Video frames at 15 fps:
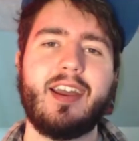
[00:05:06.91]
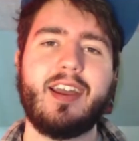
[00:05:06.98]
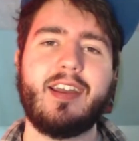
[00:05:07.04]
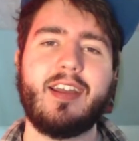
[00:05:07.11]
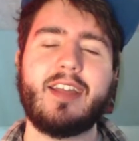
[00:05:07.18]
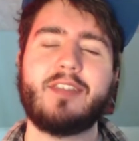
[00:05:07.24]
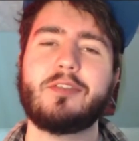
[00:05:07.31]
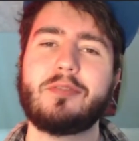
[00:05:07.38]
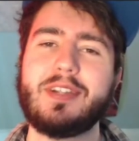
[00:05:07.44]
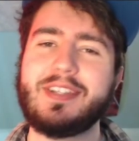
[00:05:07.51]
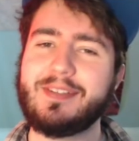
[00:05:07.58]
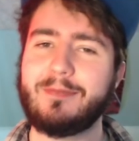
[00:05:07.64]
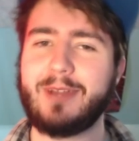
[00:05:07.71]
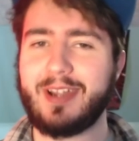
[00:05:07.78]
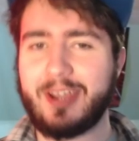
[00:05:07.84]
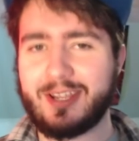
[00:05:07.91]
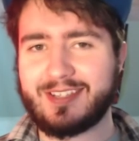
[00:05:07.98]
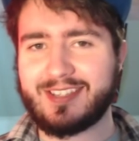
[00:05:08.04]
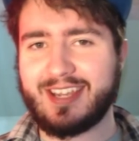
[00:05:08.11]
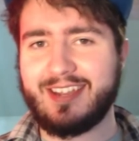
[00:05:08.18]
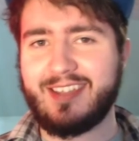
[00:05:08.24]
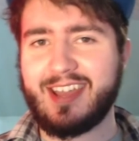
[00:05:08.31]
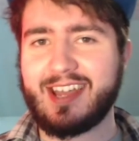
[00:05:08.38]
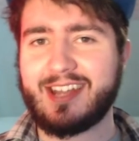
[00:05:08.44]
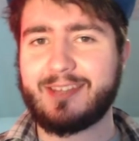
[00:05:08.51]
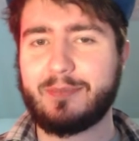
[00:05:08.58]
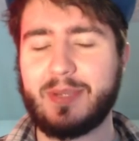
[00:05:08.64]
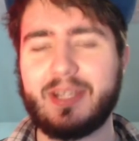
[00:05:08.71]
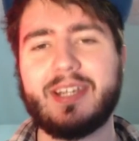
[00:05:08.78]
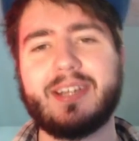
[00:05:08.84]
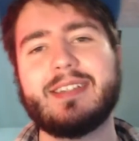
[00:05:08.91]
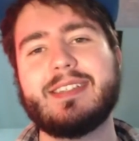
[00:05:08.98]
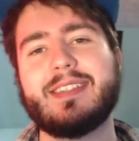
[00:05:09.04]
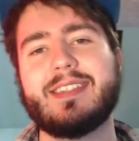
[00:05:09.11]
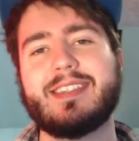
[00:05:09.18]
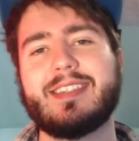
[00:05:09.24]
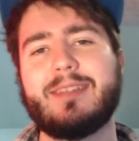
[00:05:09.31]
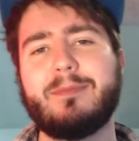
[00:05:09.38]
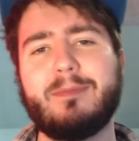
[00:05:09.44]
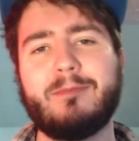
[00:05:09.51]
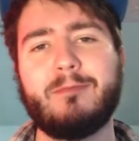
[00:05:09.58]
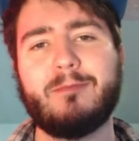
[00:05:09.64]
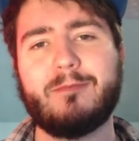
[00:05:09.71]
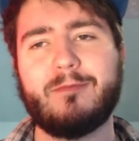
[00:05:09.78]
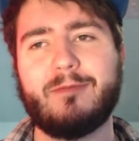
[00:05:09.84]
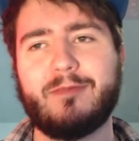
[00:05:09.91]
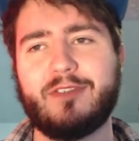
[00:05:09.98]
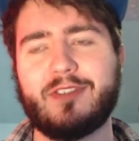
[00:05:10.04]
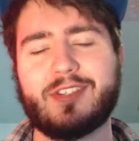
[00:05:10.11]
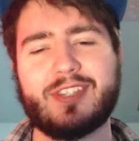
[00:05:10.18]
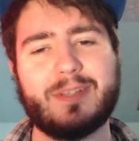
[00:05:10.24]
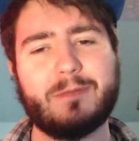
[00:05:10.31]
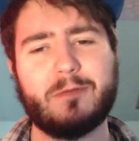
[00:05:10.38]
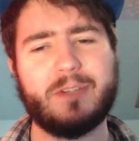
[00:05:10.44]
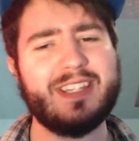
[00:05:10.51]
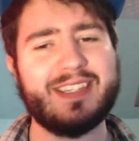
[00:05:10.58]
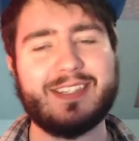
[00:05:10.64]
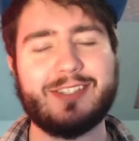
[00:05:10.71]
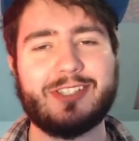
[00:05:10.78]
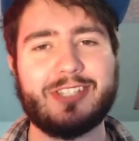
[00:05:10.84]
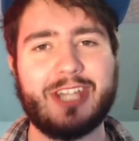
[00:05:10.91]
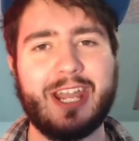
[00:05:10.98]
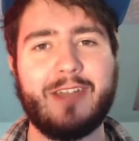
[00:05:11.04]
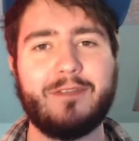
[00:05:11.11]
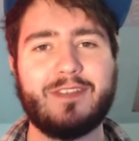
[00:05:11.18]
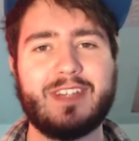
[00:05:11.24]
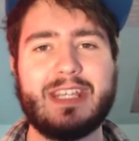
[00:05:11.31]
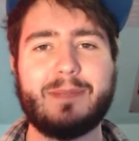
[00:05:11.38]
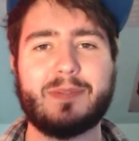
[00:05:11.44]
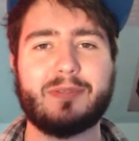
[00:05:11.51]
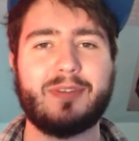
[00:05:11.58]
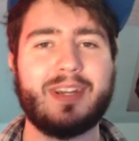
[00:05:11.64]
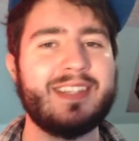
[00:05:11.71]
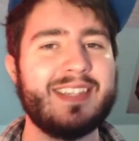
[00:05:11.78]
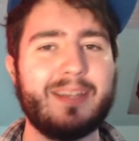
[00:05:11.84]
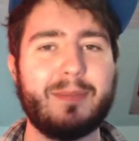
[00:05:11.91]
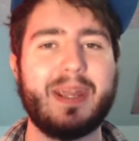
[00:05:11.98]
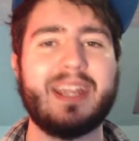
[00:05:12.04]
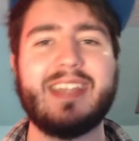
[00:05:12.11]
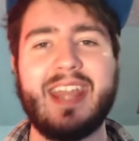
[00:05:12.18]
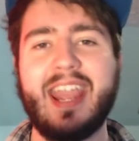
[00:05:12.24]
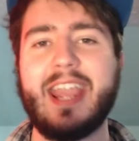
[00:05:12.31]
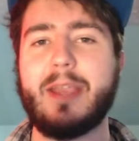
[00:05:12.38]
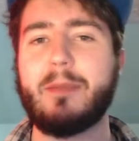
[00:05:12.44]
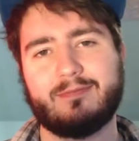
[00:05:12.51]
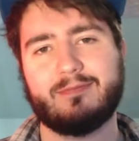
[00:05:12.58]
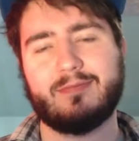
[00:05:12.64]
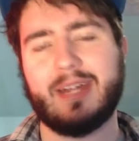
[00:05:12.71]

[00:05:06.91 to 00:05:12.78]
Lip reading: And the reason why I say that is because for some reason Shaft keeps raising my name.